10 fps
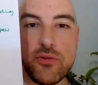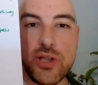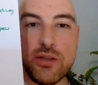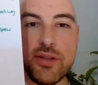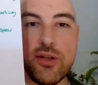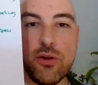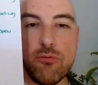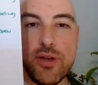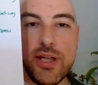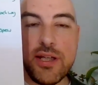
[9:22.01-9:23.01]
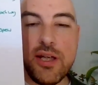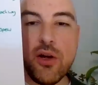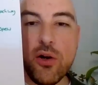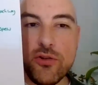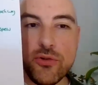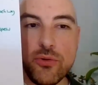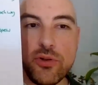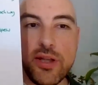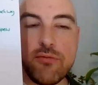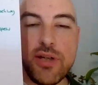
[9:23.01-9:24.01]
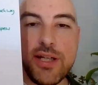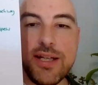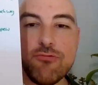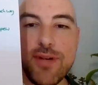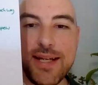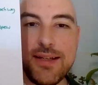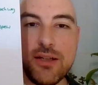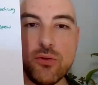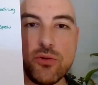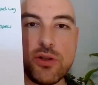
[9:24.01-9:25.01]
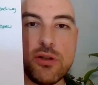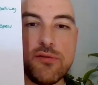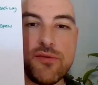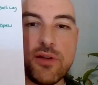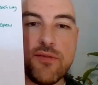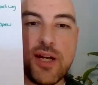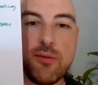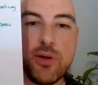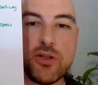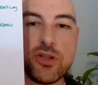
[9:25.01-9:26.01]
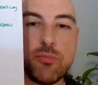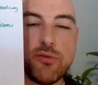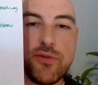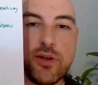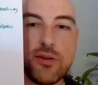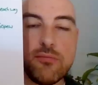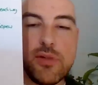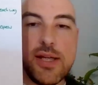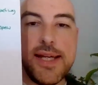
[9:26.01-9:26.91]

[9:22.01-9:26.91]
So they're not written in odds order, they're written in ranking order of how much I prefer them.